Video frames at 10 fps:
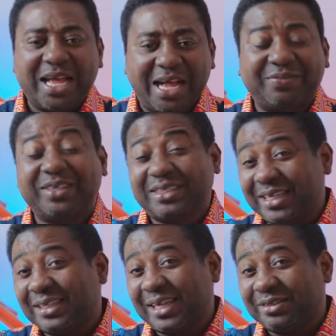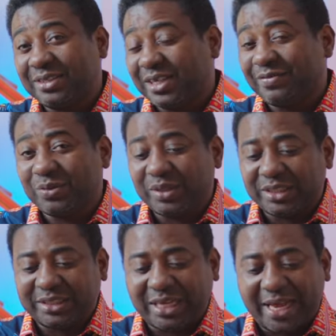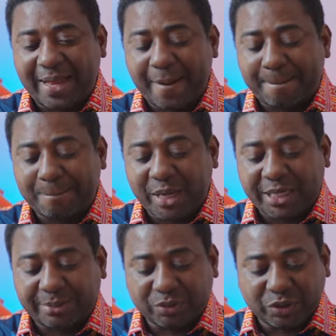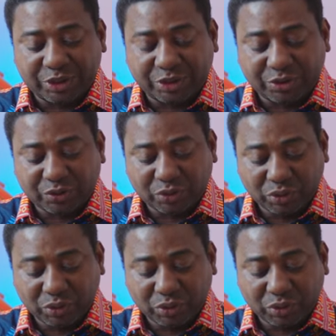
After 10,000 giveaways, I am going to.